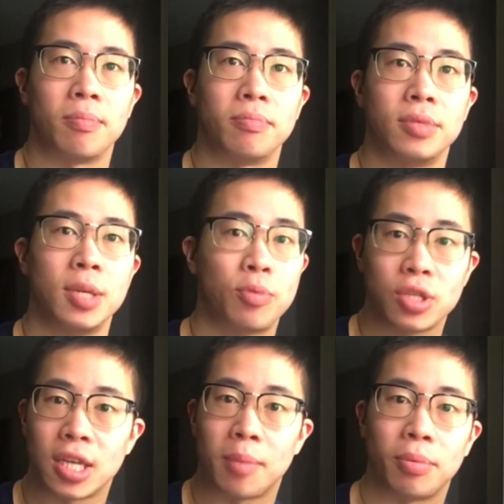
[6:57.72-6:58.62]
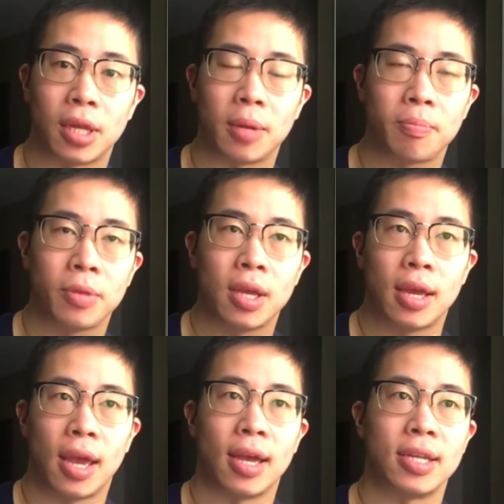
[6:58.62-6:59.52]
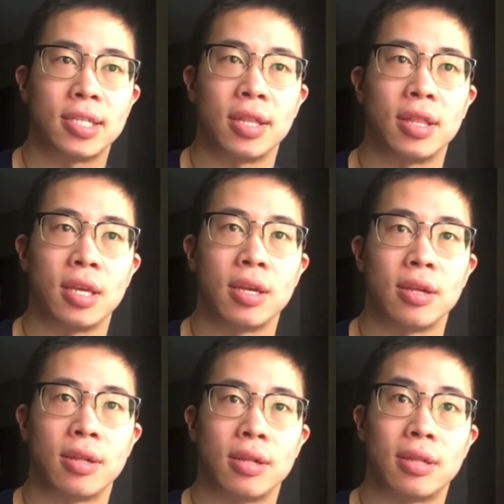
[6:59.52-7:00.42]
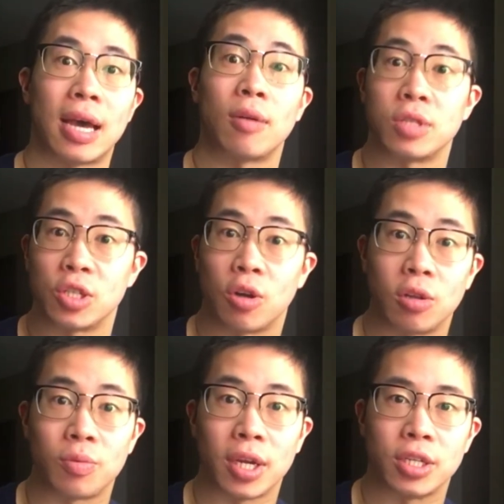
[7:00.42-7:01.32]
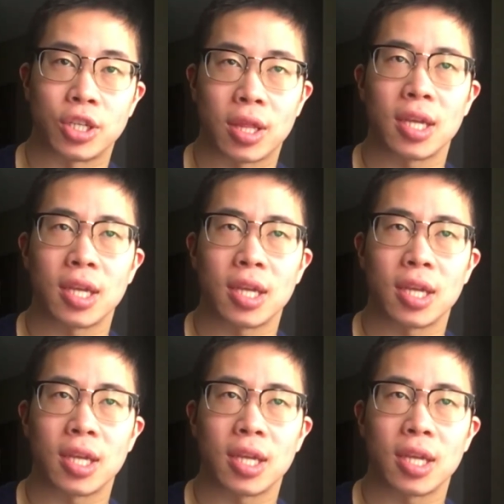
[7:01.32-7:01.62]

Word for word: deeper sampling, and it's in the $1,000 range. I think it's